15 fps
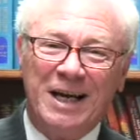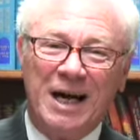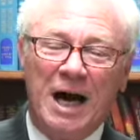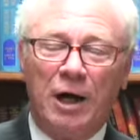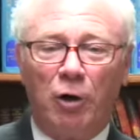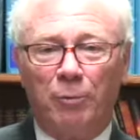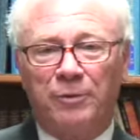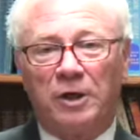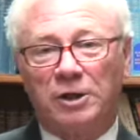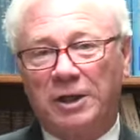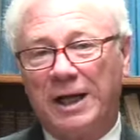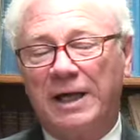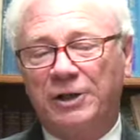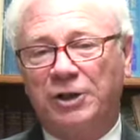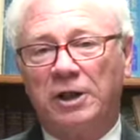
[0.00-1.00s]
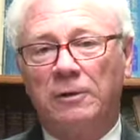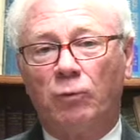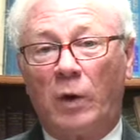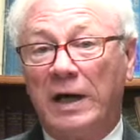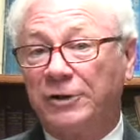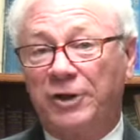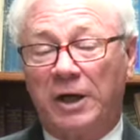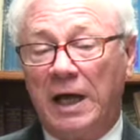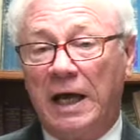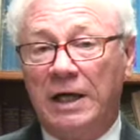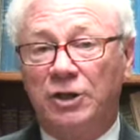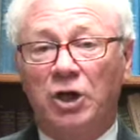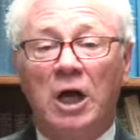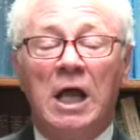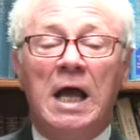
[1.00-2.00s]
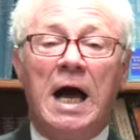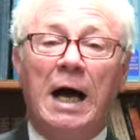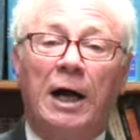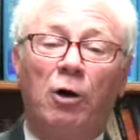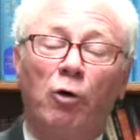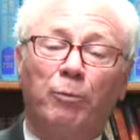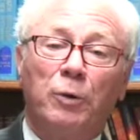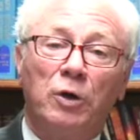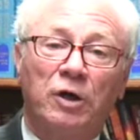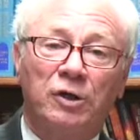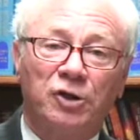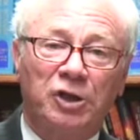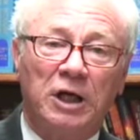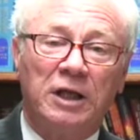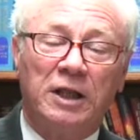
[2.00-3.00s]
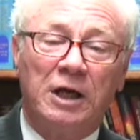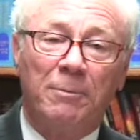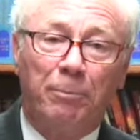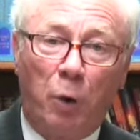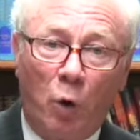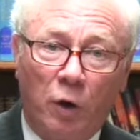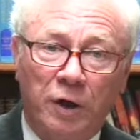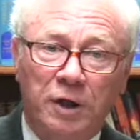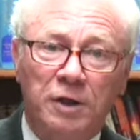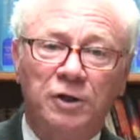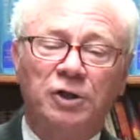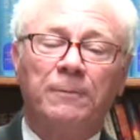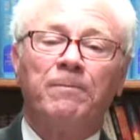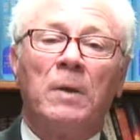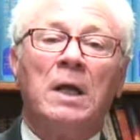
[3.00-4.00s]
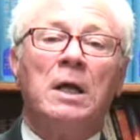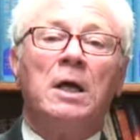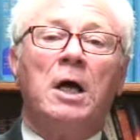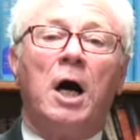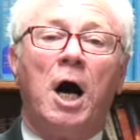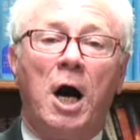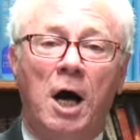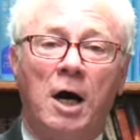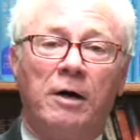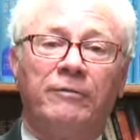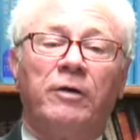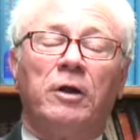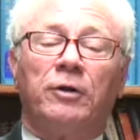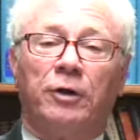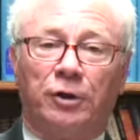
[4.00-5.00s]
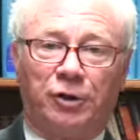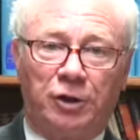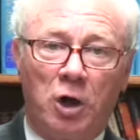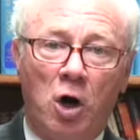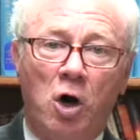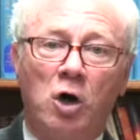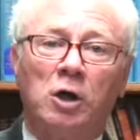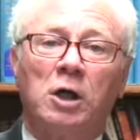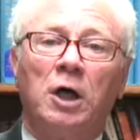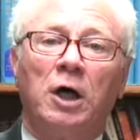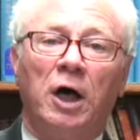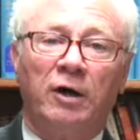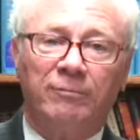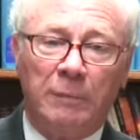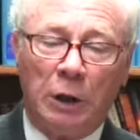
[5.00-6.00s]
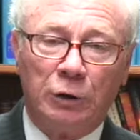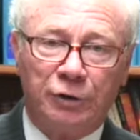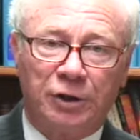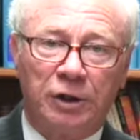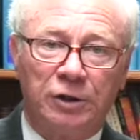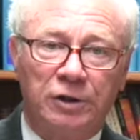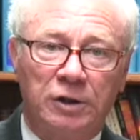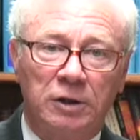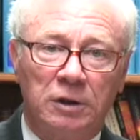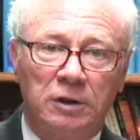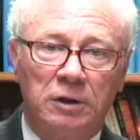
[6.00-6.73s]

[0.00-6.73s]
I hope this lesson resonates. I hope you can see the importance of the Song of Moses